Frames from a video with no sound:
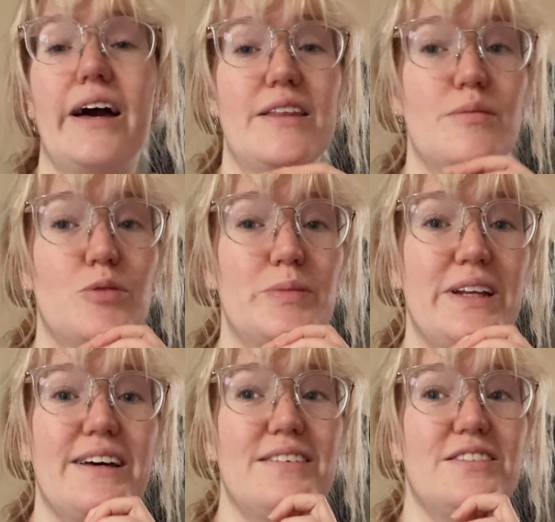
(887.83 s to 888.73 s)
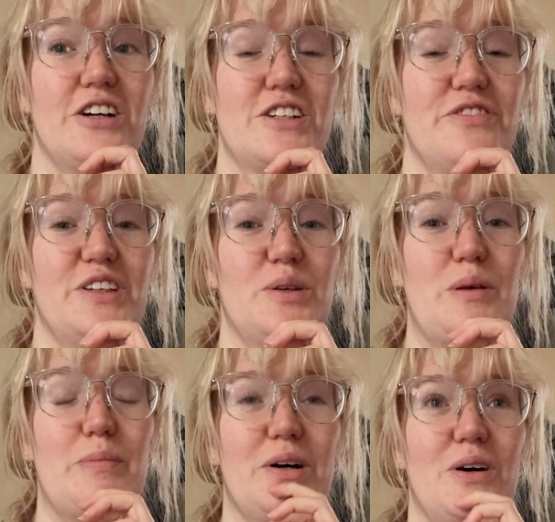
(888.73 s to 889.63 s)
at the moment it is starting to feel a wee
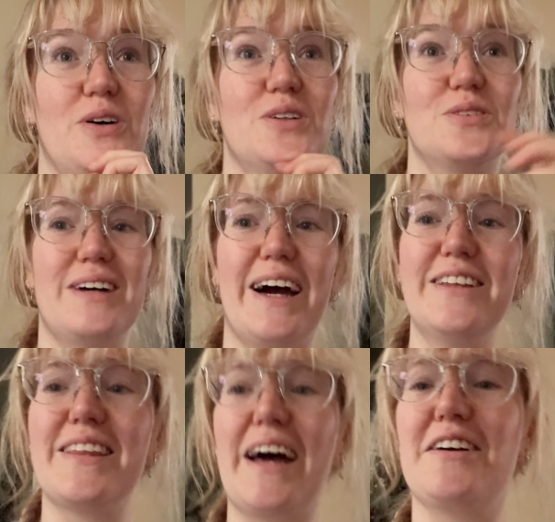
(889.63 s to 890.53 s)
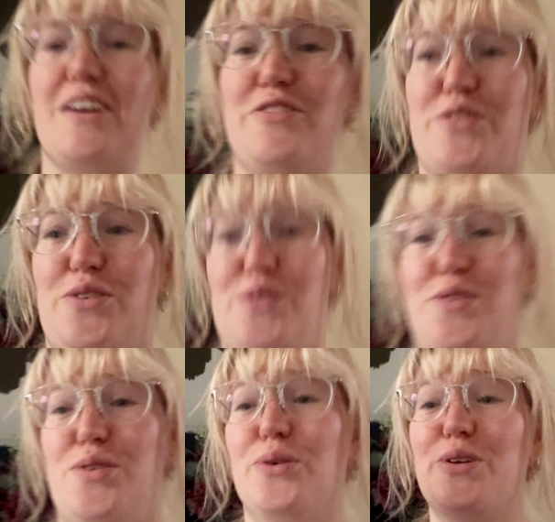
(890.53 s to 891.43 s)
bit hollow. Either that or I've just got
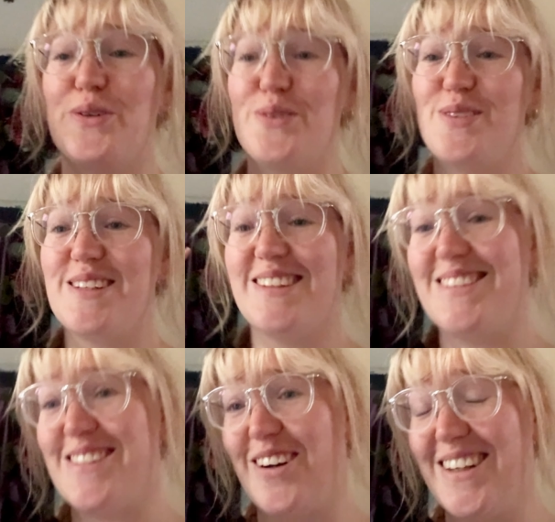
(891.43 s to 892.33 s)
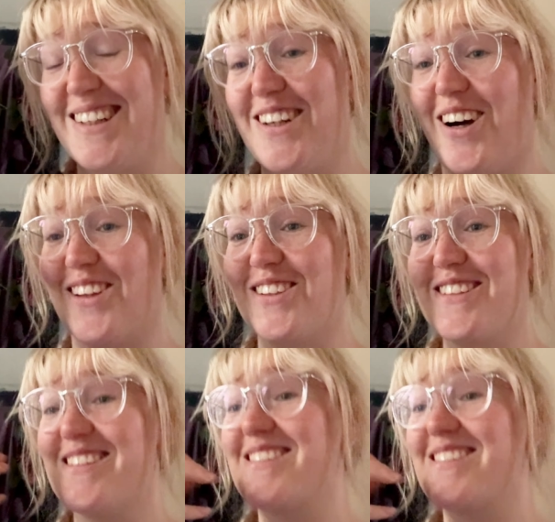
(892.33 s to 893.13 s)
so used to the dark colours